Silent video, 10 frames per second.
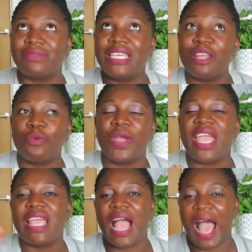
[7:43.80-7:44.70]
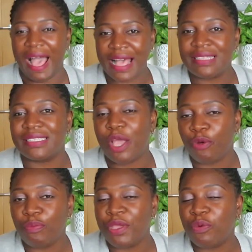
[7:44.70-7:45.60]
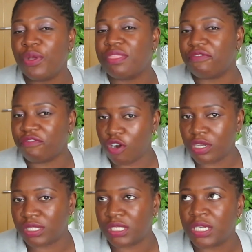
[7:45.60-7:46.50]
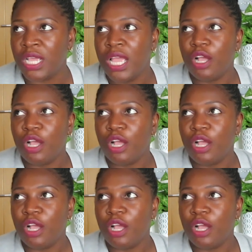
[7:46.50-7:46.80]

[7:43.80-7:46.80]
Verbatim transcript: in a way, has helped me with the first